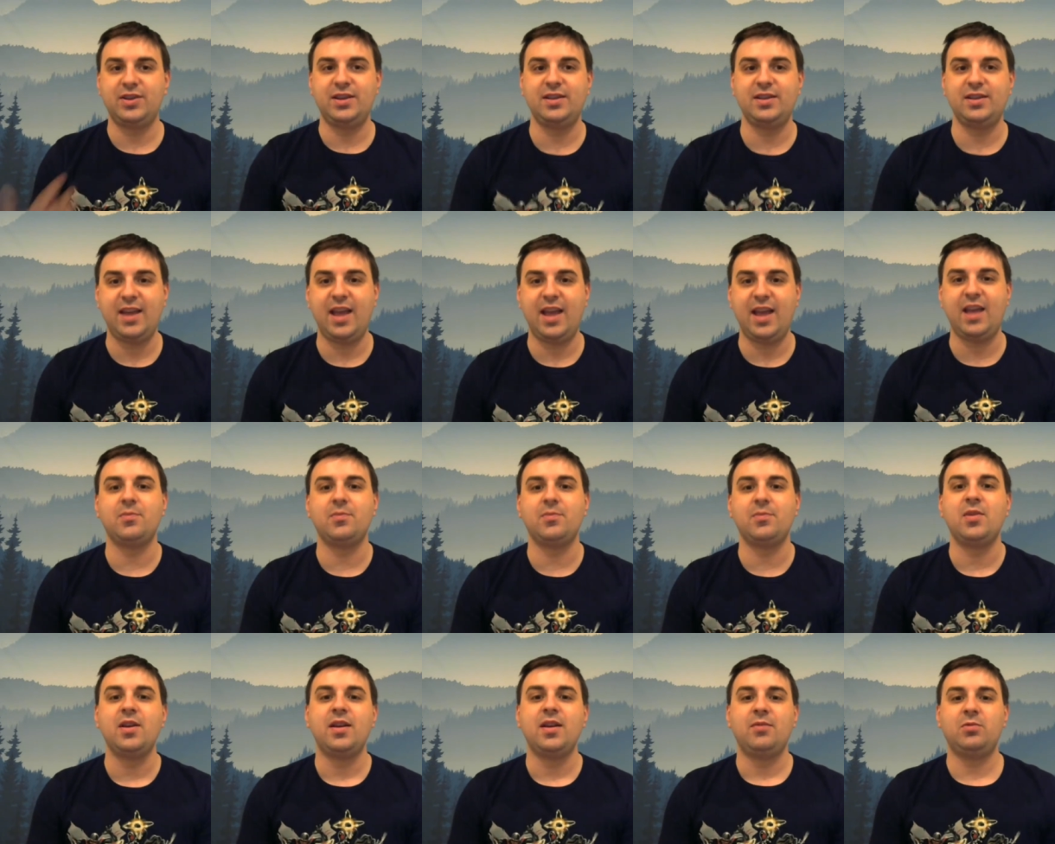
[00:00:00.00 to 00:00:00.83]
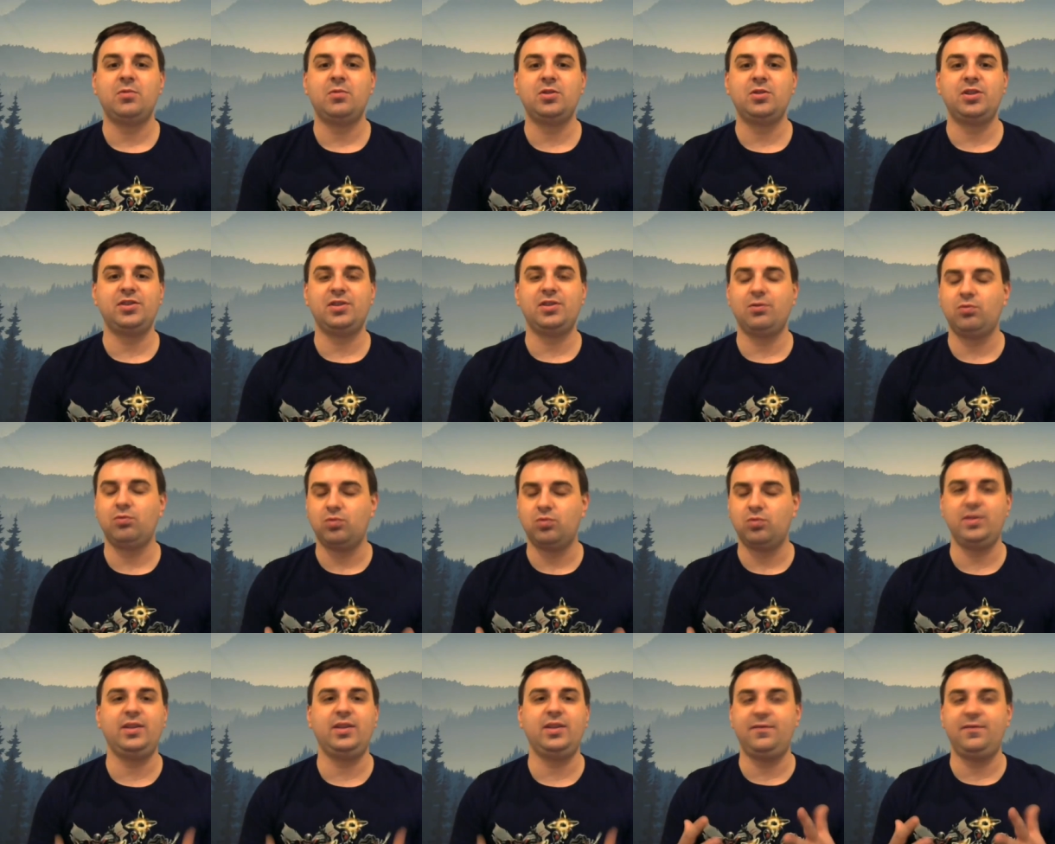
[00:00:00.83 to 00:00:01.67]
Endgame, which is a
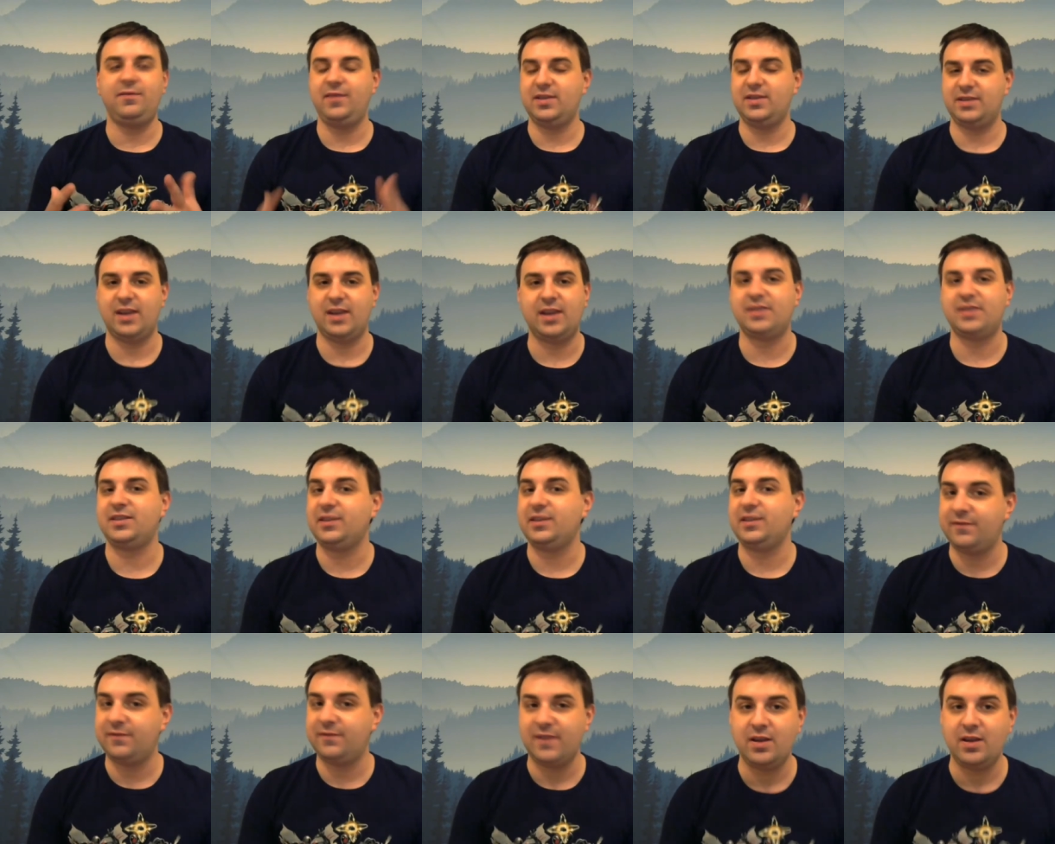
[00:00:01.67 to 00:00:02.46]
really fantastic